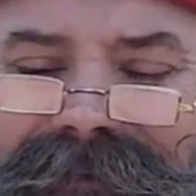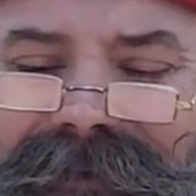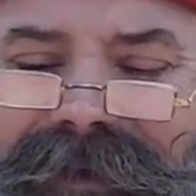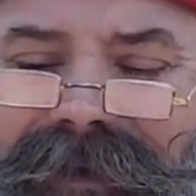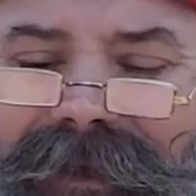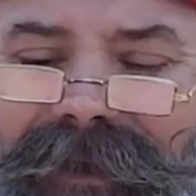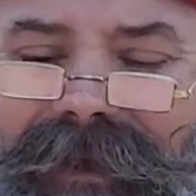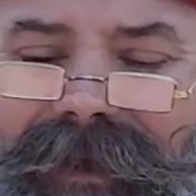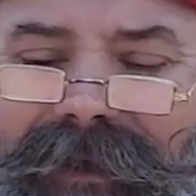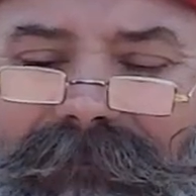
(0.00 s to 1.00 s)
See,
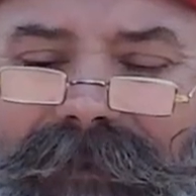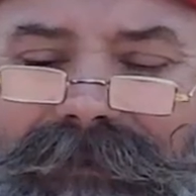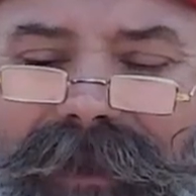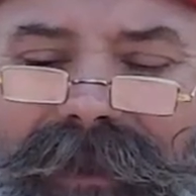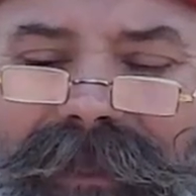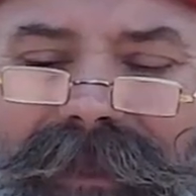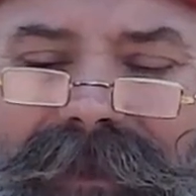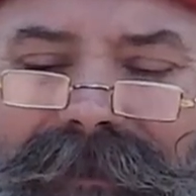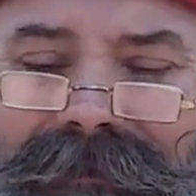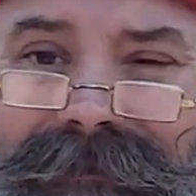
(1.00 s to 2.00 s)
it was like
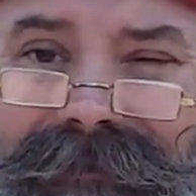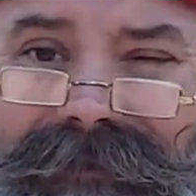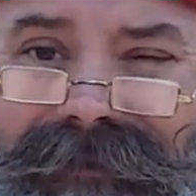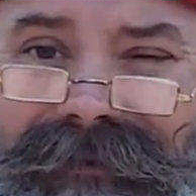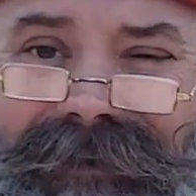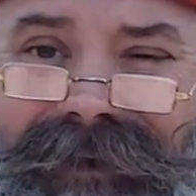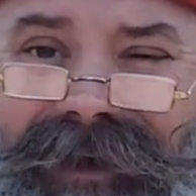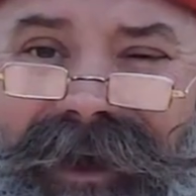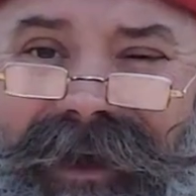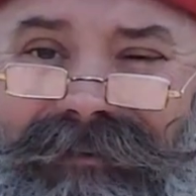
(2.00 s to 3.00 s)
this.
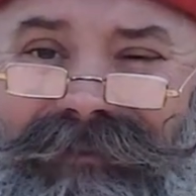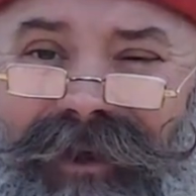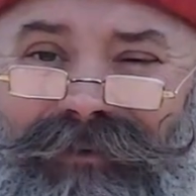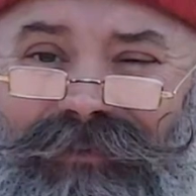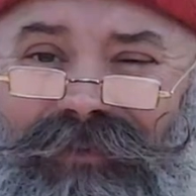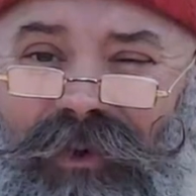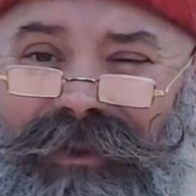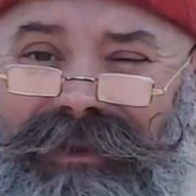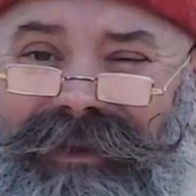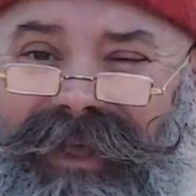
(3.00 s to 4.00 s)
I have now
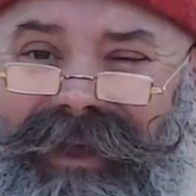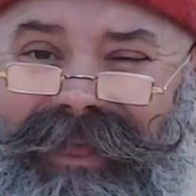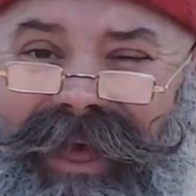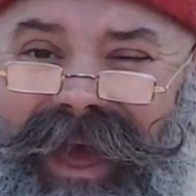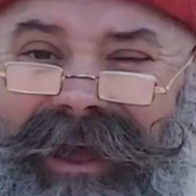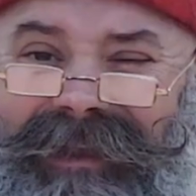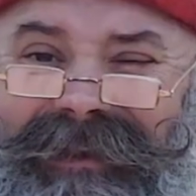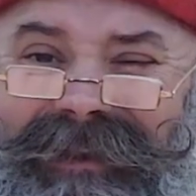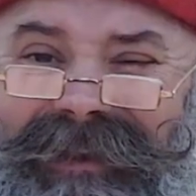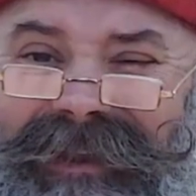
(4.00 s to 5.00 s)
folded it like that.
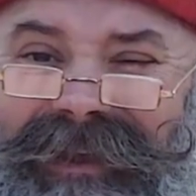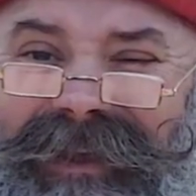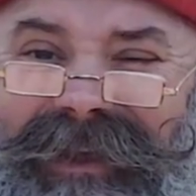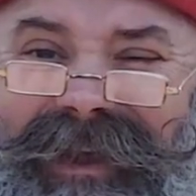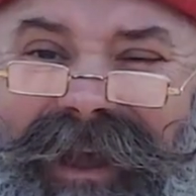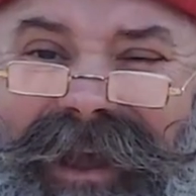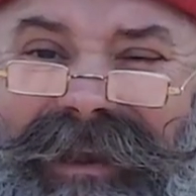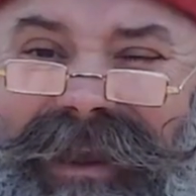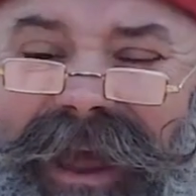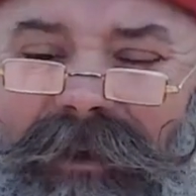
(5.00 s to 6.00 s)

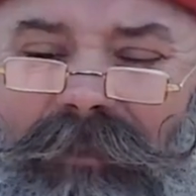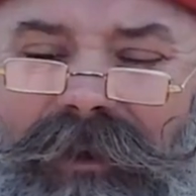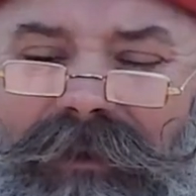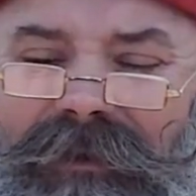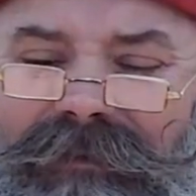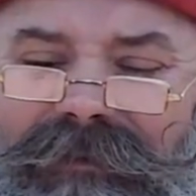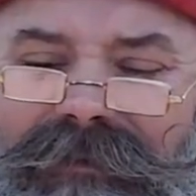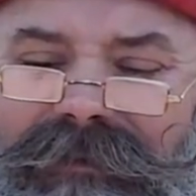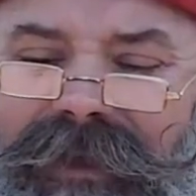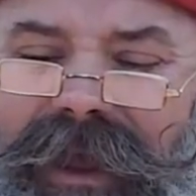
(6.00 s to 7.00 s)
And now I'm going to do the
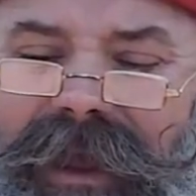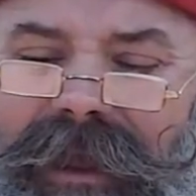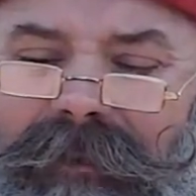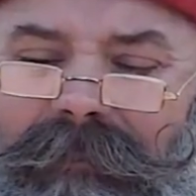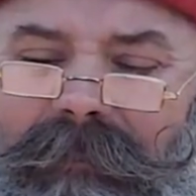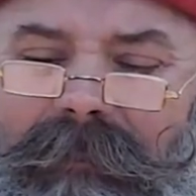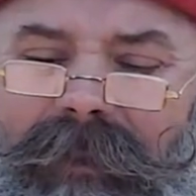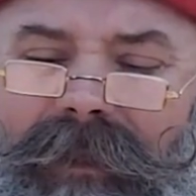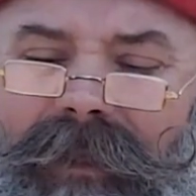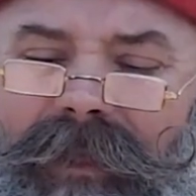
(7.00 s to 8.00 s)
same
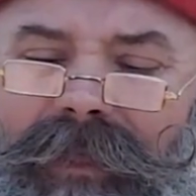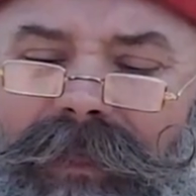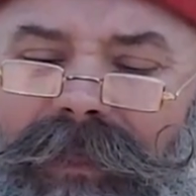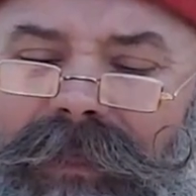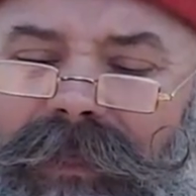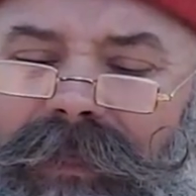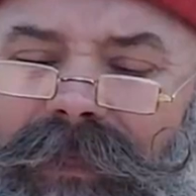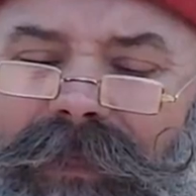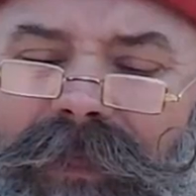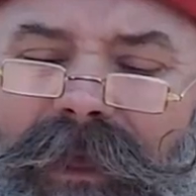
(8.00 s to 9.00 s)

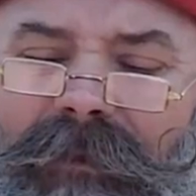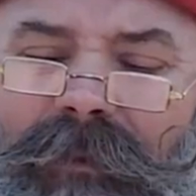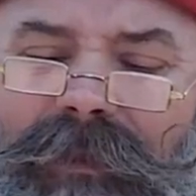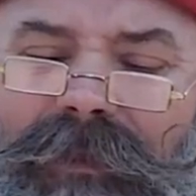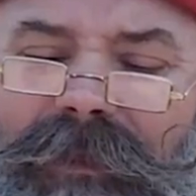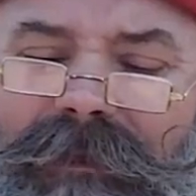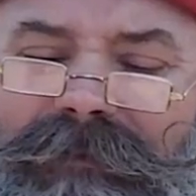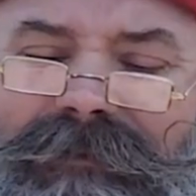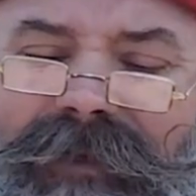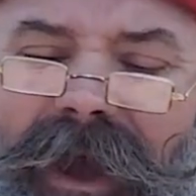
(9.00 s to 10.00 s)
thing with
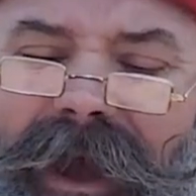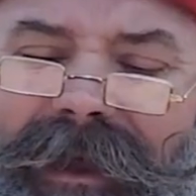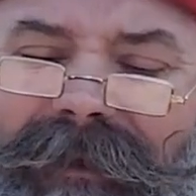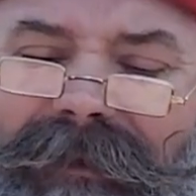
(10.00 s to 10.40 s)
this side.